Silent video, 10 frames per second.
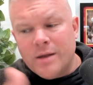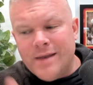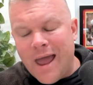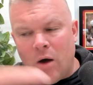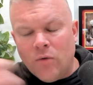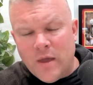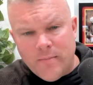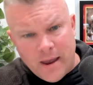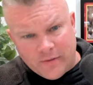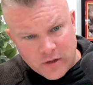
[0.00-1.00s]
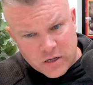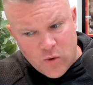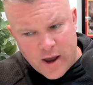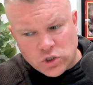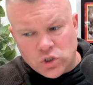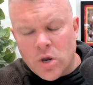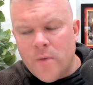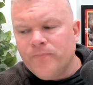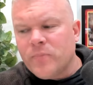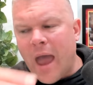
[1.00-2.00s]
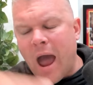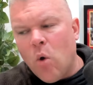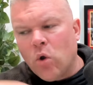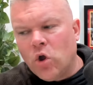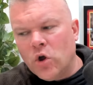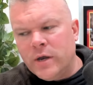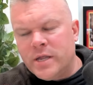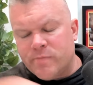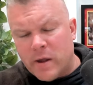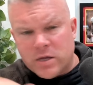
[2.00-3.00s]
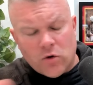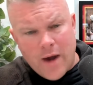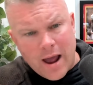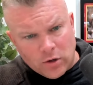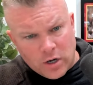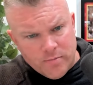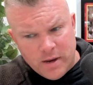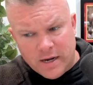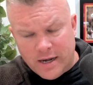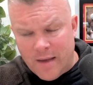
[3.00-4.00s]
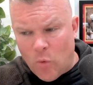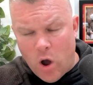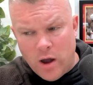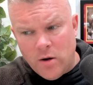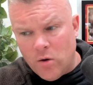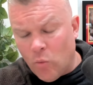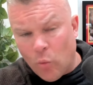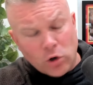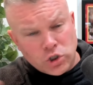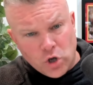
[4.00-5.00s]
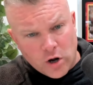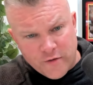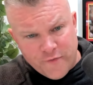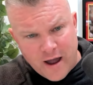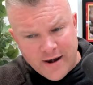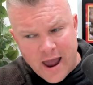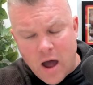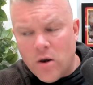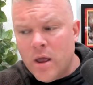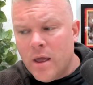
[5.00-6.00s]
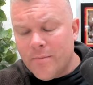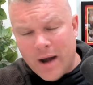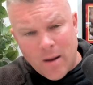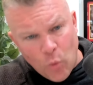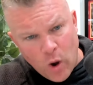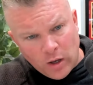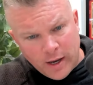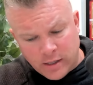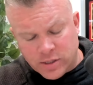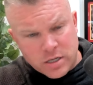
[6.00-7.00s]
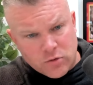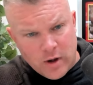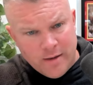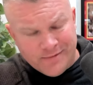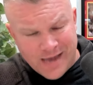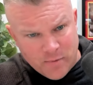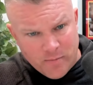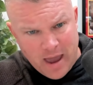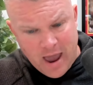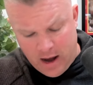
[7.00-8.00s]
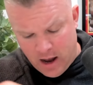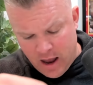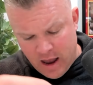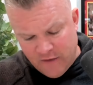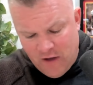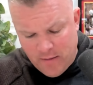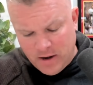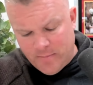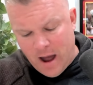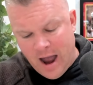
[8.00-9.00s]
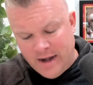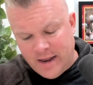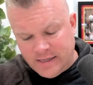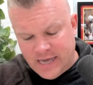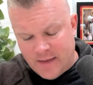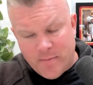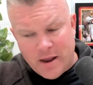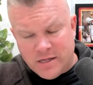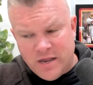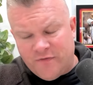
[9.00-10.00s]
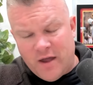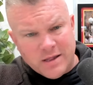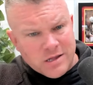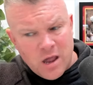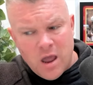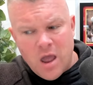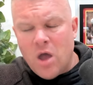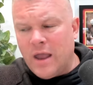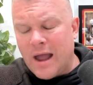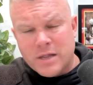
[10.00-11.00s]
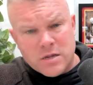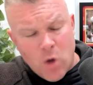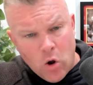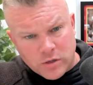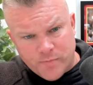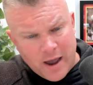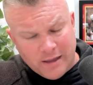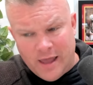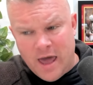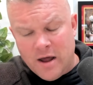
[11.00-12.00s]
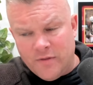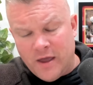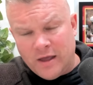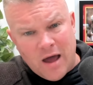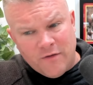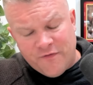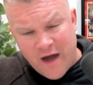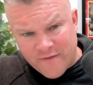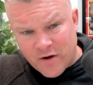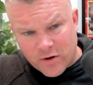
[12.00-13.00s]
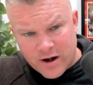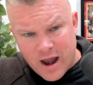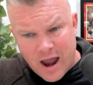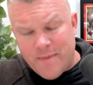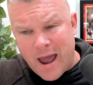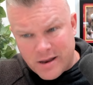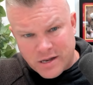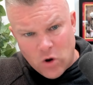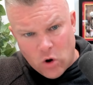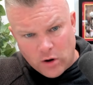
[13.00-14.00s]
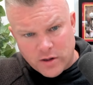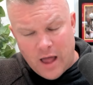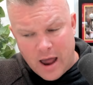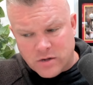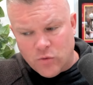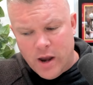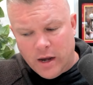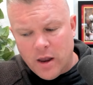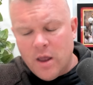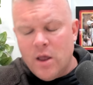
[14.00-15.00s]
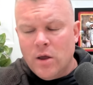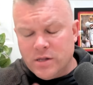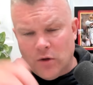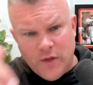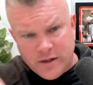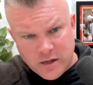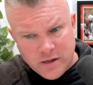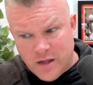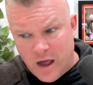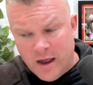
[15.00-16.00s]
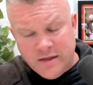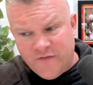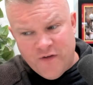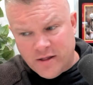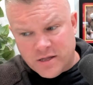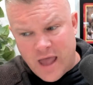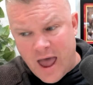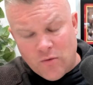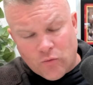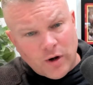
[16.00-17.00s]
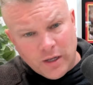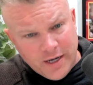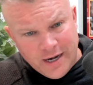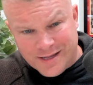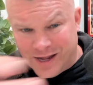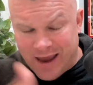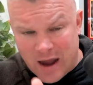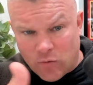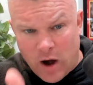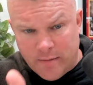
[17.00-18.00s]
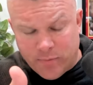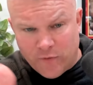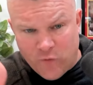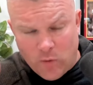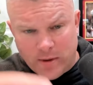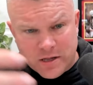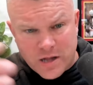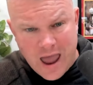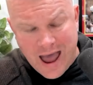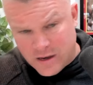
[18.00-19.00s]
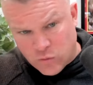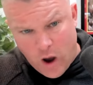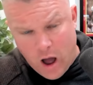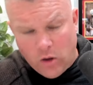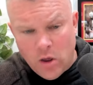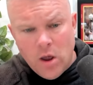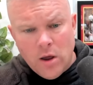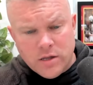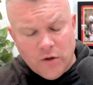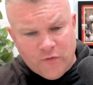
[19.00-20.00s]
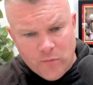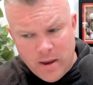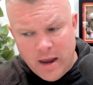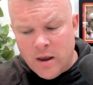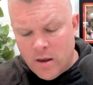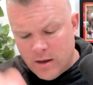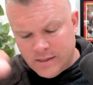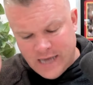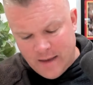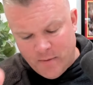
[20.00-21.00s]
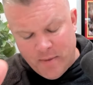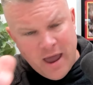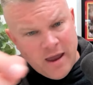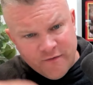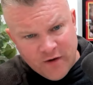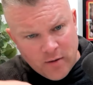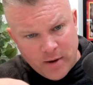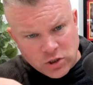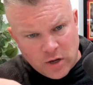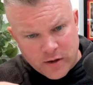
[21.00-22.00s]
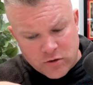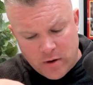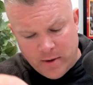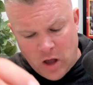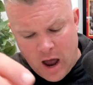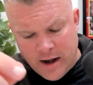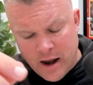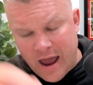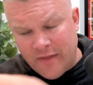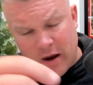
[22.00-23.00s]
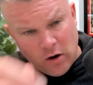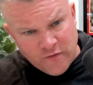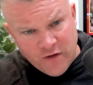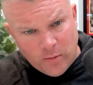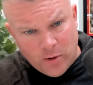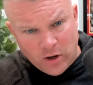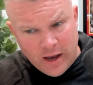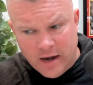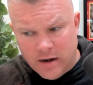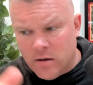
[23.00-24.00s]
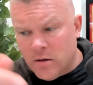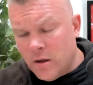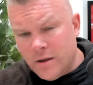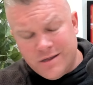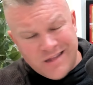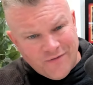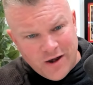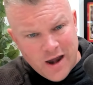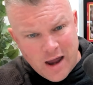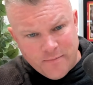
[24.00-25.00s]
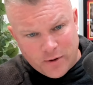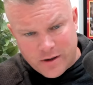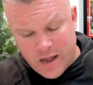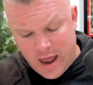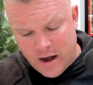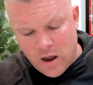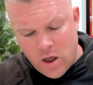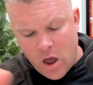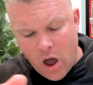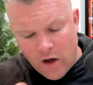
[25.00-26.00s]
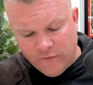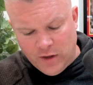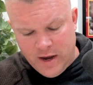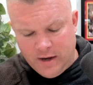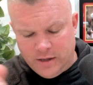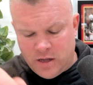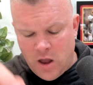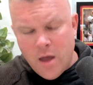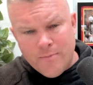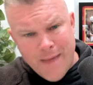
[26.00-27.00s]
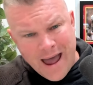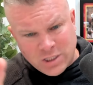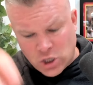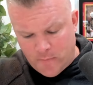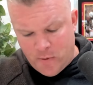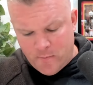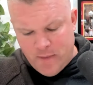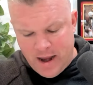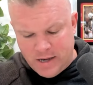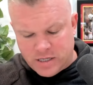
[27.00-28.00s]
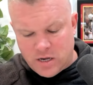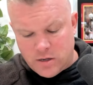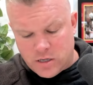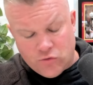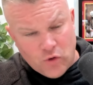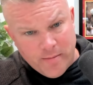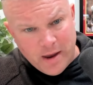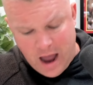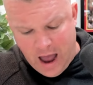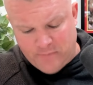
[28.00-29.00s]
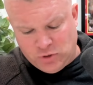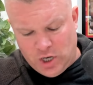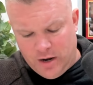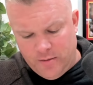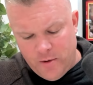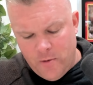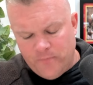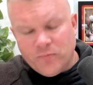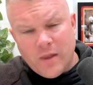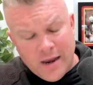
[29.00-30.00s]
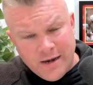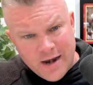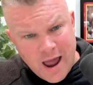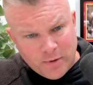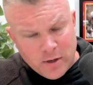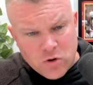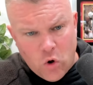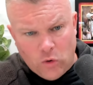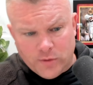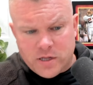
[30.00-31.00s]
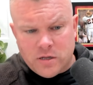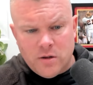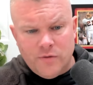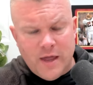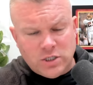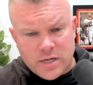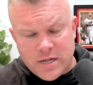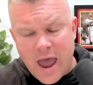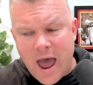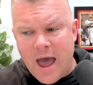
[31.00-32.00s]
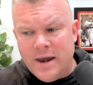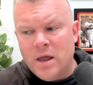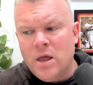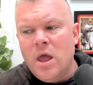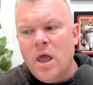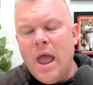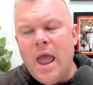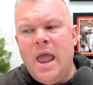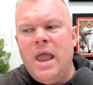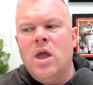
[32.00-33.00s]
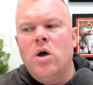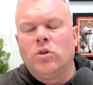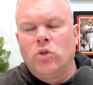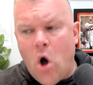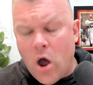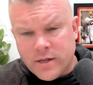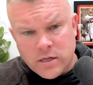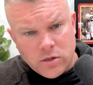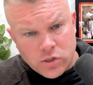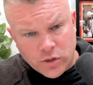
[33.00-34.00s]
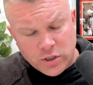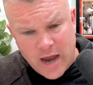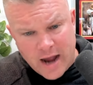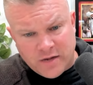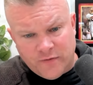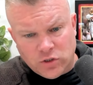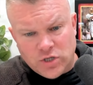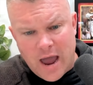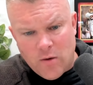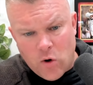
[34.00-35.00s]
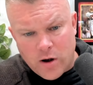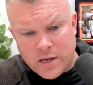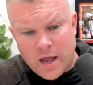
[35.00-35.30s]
Now they make the switch. How good Spencer Rattler can be in game one, we're sure going to find out, but I'm willing to stream Tampa Bay if I'm in a bind. And Tampa Bay's defense got smoked by Atlanta. They allowed 509 passing yards last week. So this is a defense that really needs a get-right performance as well. So for me, Tampa Bay, very much on the streaming line, and they are available in 79% of leagues. Matchup-based streaming option. Indianapolis Colts, they just had a loss to the Jacksonville Jaguars.